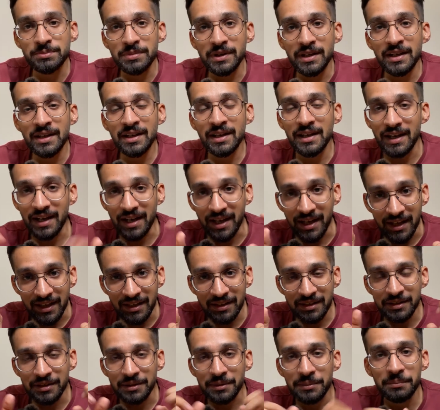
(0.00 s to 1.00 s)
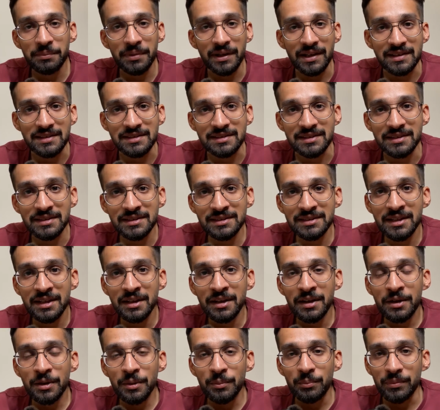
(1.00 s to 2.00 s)
be greener pastures,
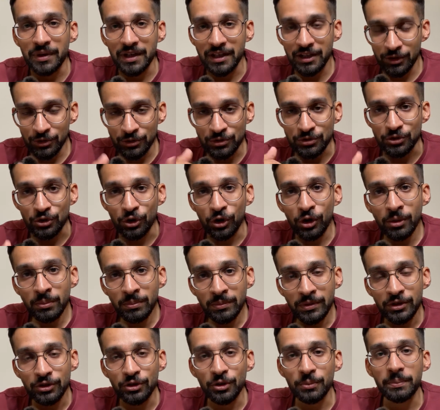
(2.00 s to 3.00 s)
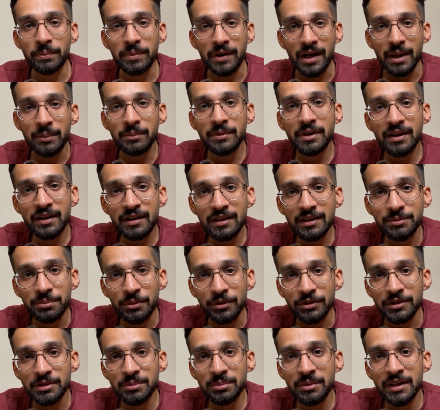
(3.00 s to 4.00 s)
but your job, your primary
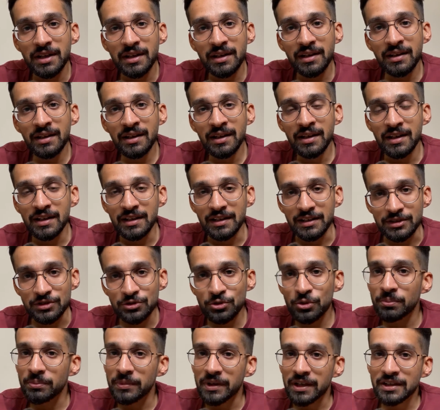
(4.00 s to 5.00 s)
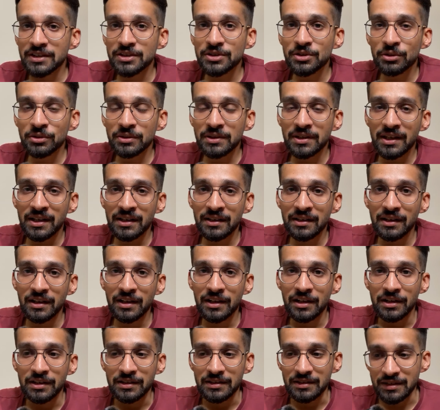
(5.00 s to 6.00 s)
responsibility is to make sure that
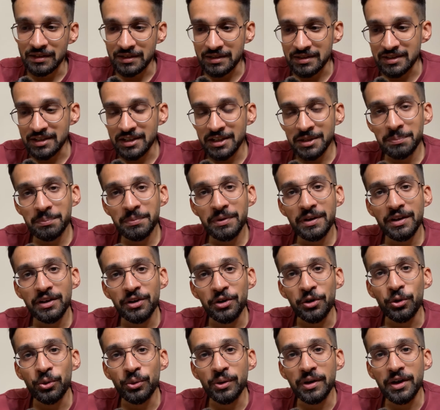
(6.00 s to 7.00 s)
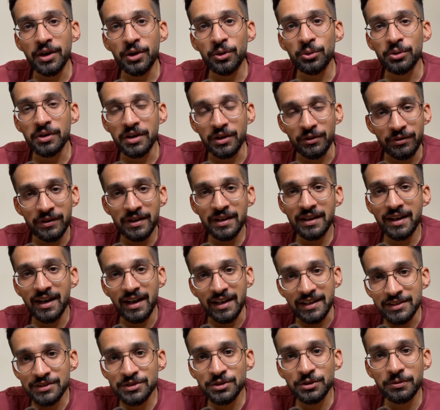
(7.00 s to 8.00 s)
the sheep go into different
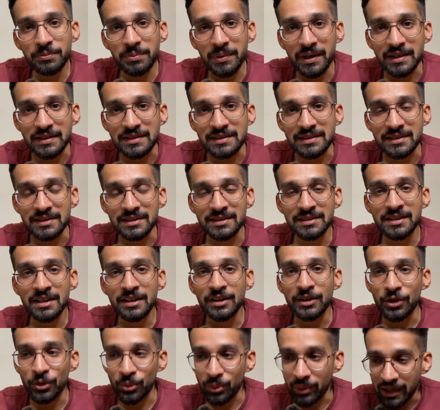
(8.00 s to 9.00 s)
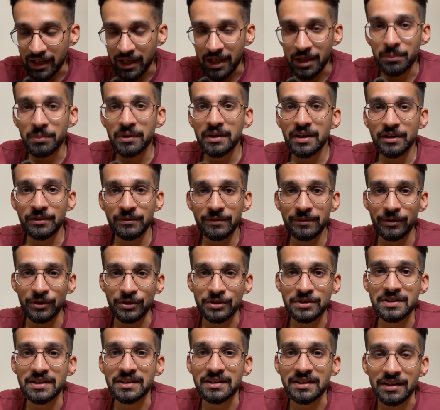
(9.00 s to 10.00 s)
kinds of pastures to enable and
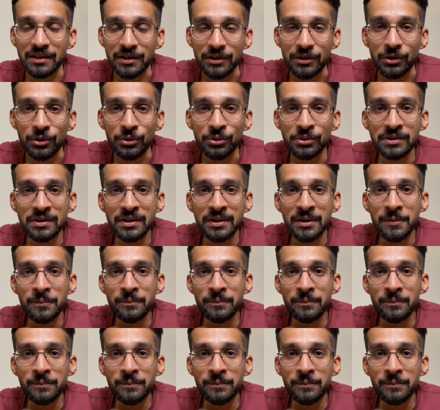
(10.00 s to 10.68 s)
foster their growth,